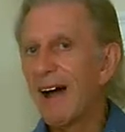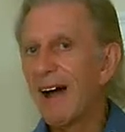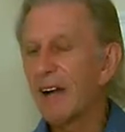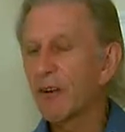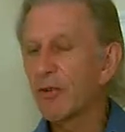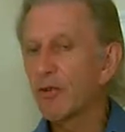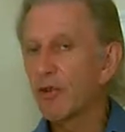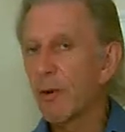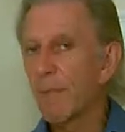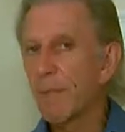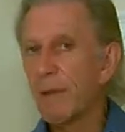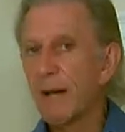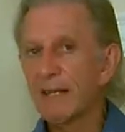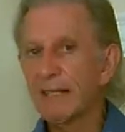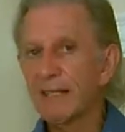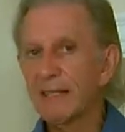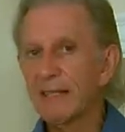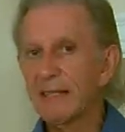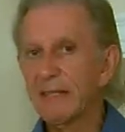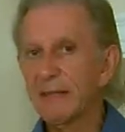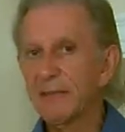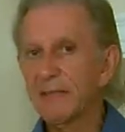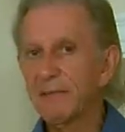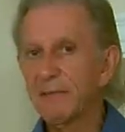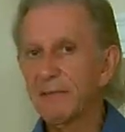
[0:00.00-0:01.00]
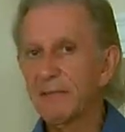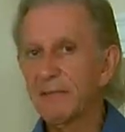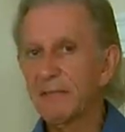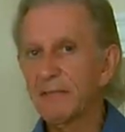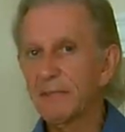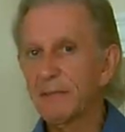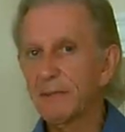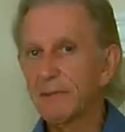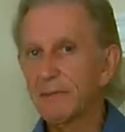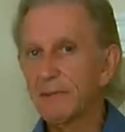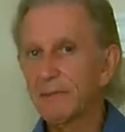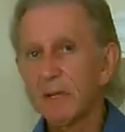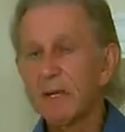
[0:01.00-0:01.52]
A dramatic
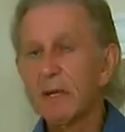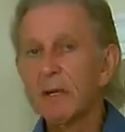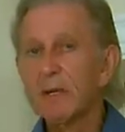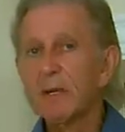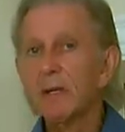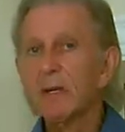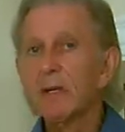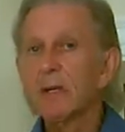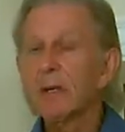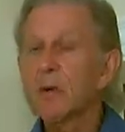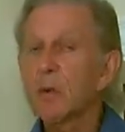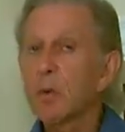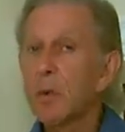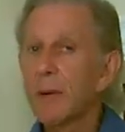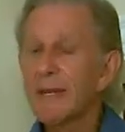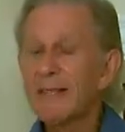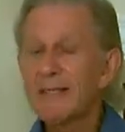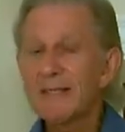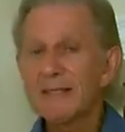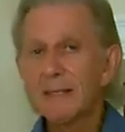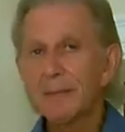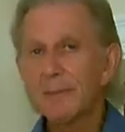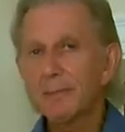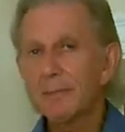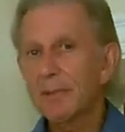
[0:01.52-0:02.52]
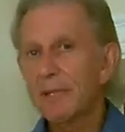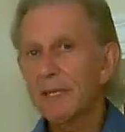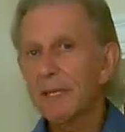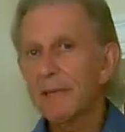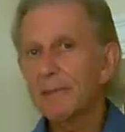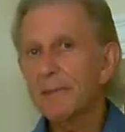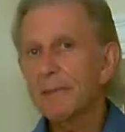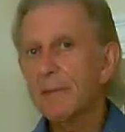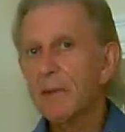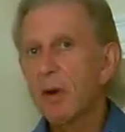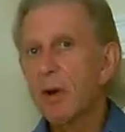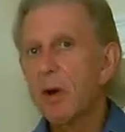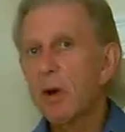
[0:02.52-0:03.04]
difference. Quite
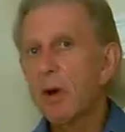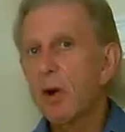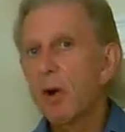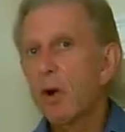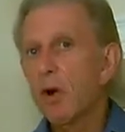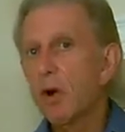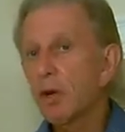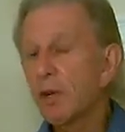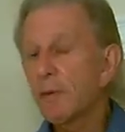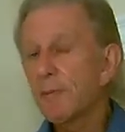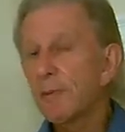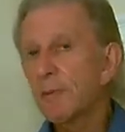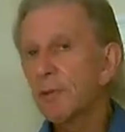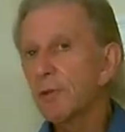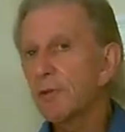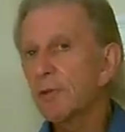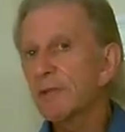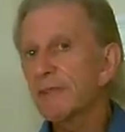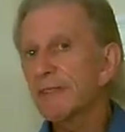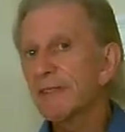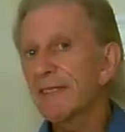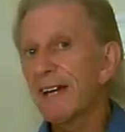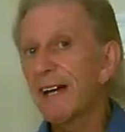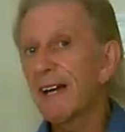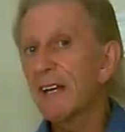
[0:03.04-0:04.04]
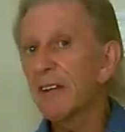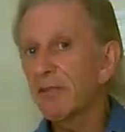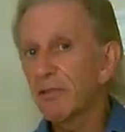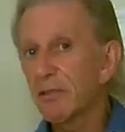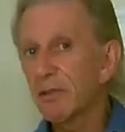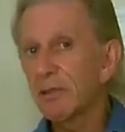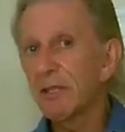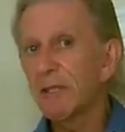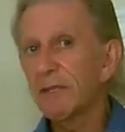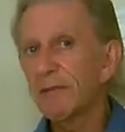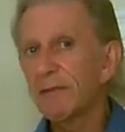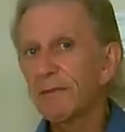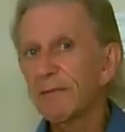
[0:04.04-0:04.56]
simply, Entrepreneurs Tax
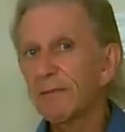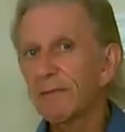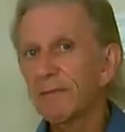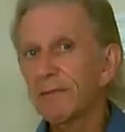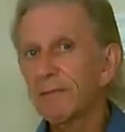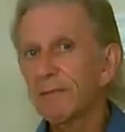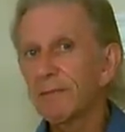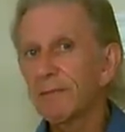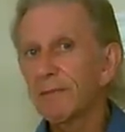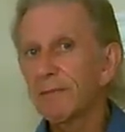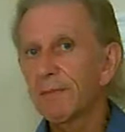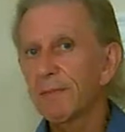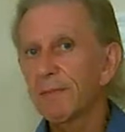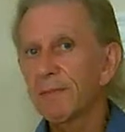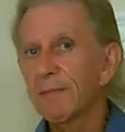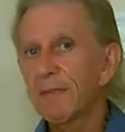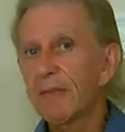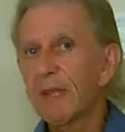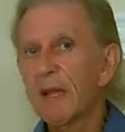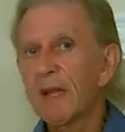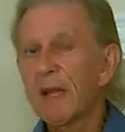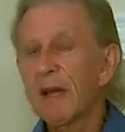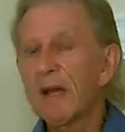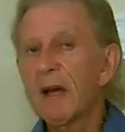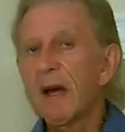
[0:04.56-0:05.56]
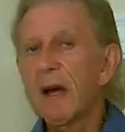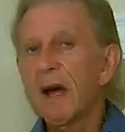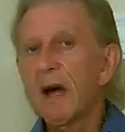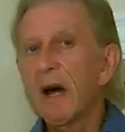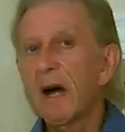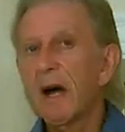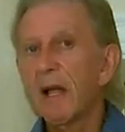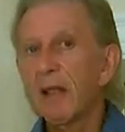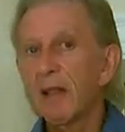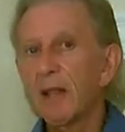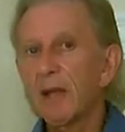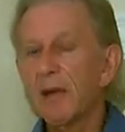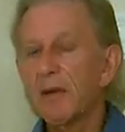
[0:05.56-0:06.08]
Relief
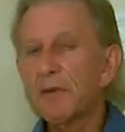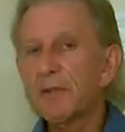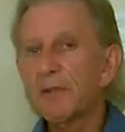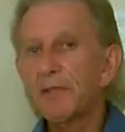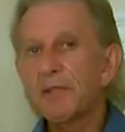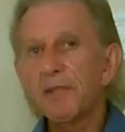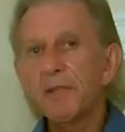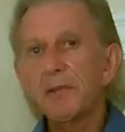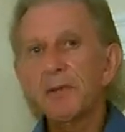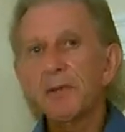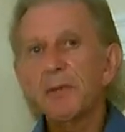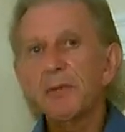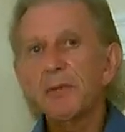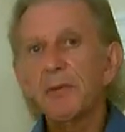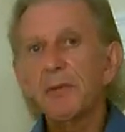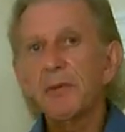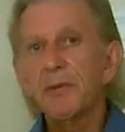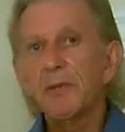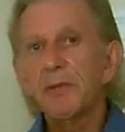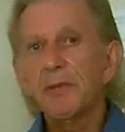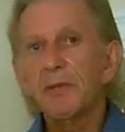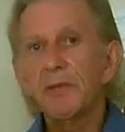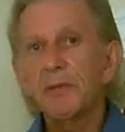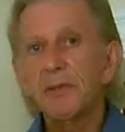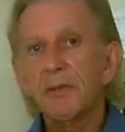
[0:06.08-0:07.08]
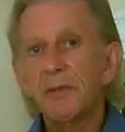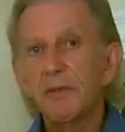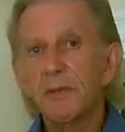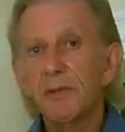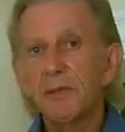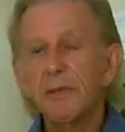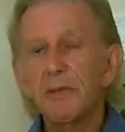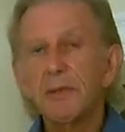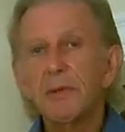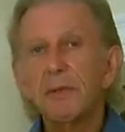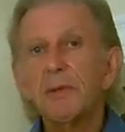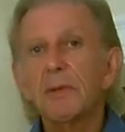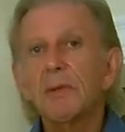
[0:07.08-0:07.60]
allows you
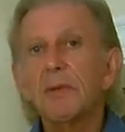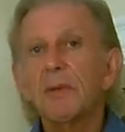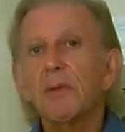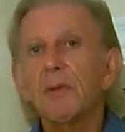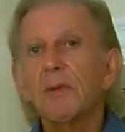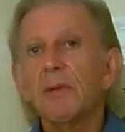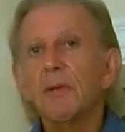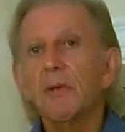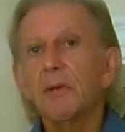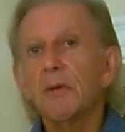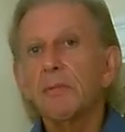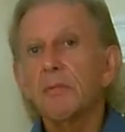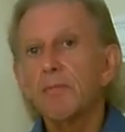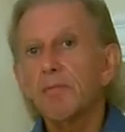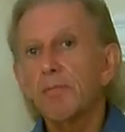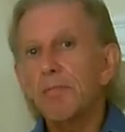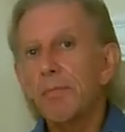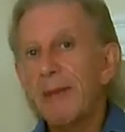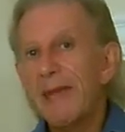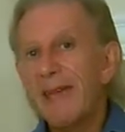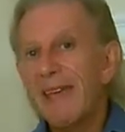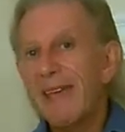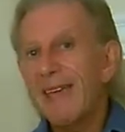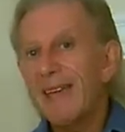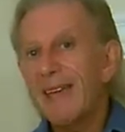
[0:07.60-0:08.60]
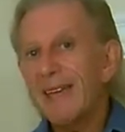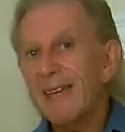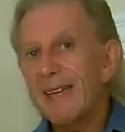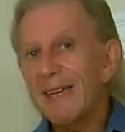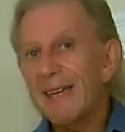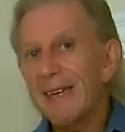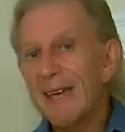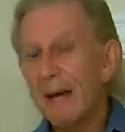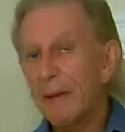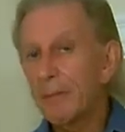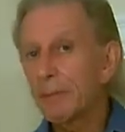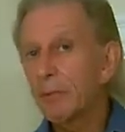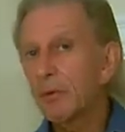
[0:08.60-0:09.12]
to pay
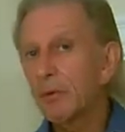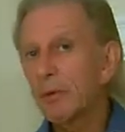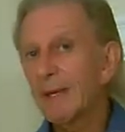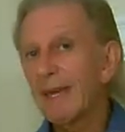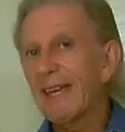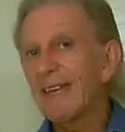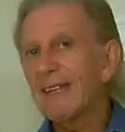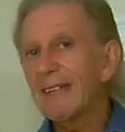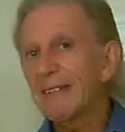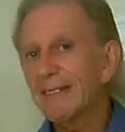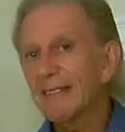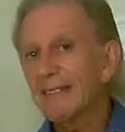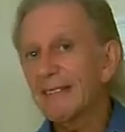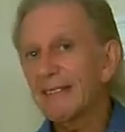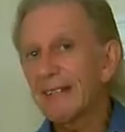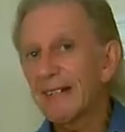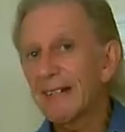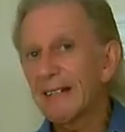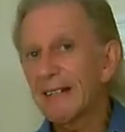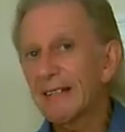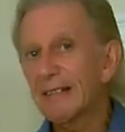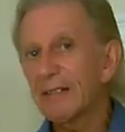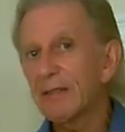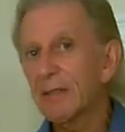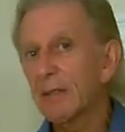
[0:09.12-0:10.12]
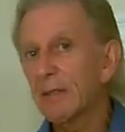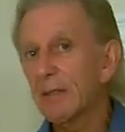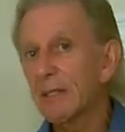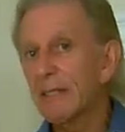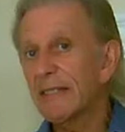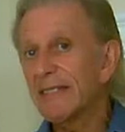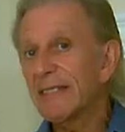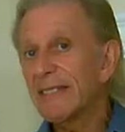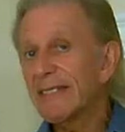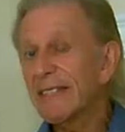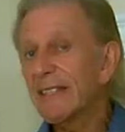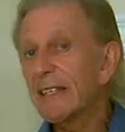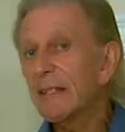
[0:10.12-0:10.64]
capital gains tax on
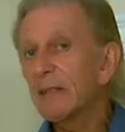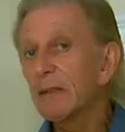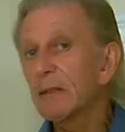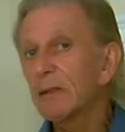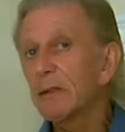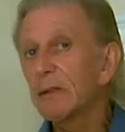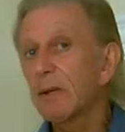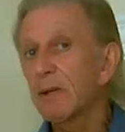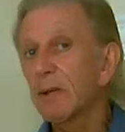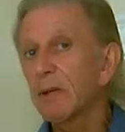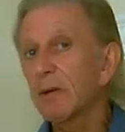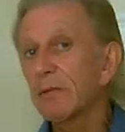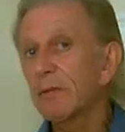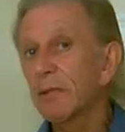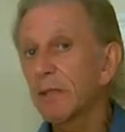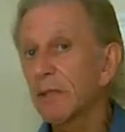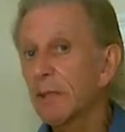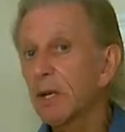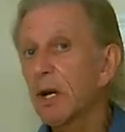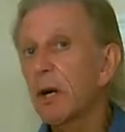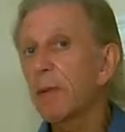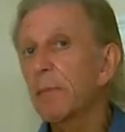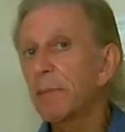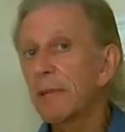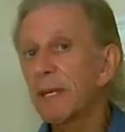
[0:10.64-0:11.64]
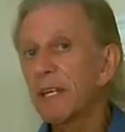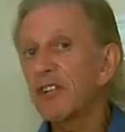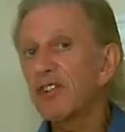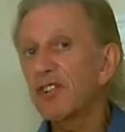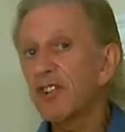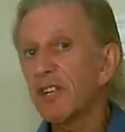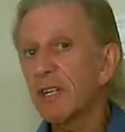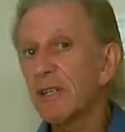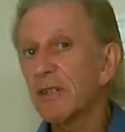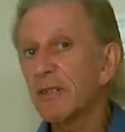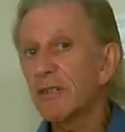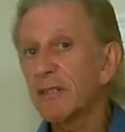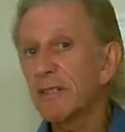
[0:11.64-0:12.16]
the sale of your company
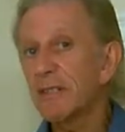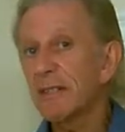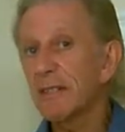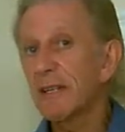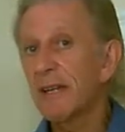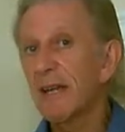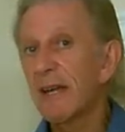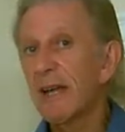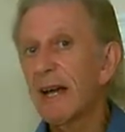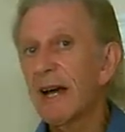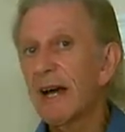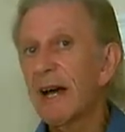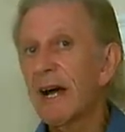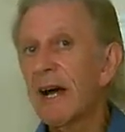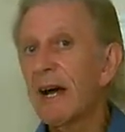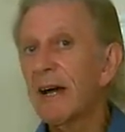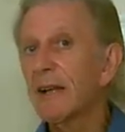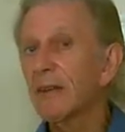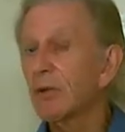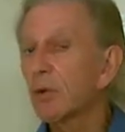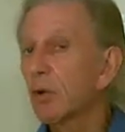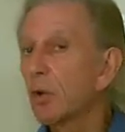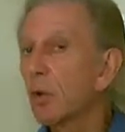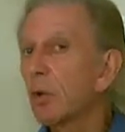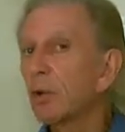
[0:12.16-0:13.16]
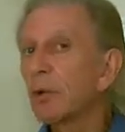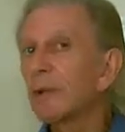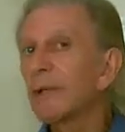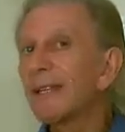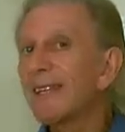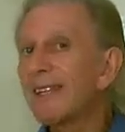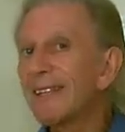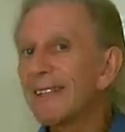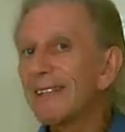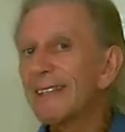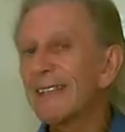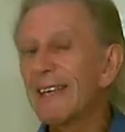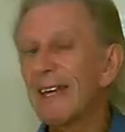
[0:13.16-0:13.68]
shares at
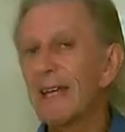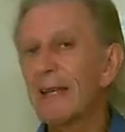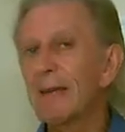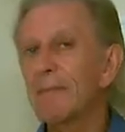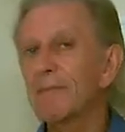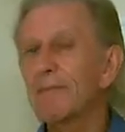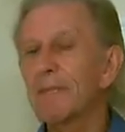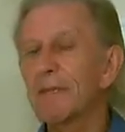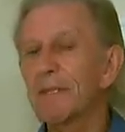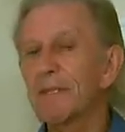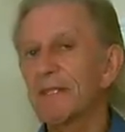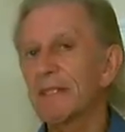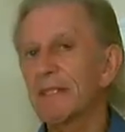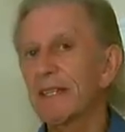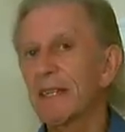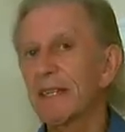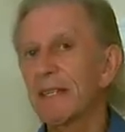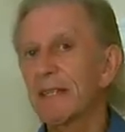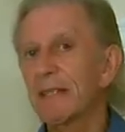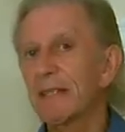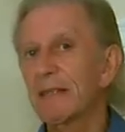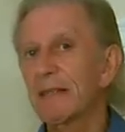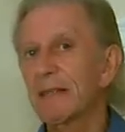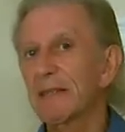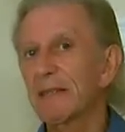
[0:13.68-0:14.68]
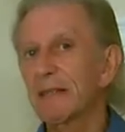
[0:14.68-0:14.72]
only 10%.